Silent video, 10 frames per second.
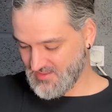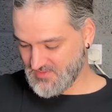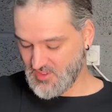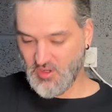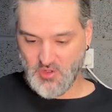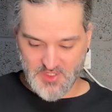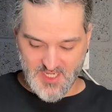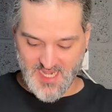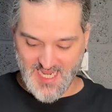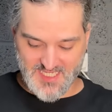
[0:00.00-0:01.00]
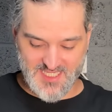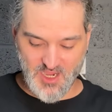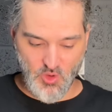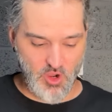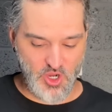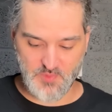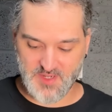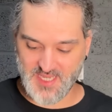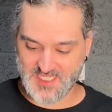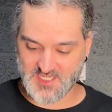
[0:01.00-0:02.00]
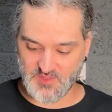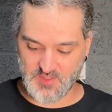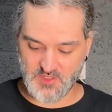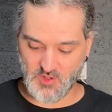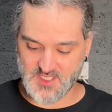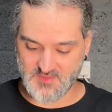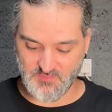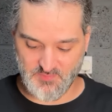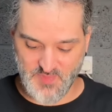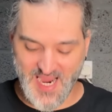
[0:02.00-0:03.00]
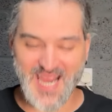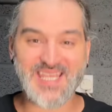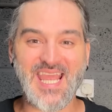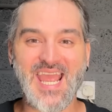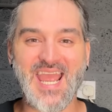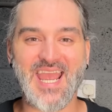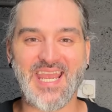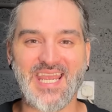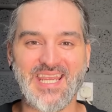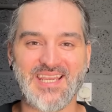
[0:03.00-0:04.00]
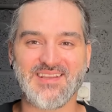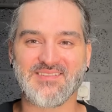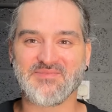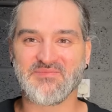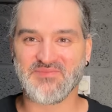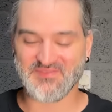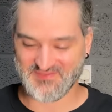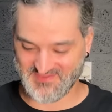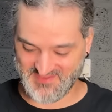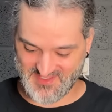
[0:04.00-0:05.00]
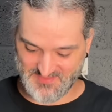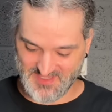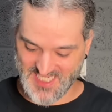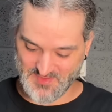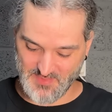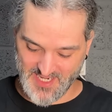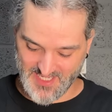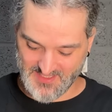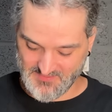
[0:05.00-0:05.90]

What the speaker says: So I ordered an XL, hoping that it's going to be nice and baggy. Please be baggy.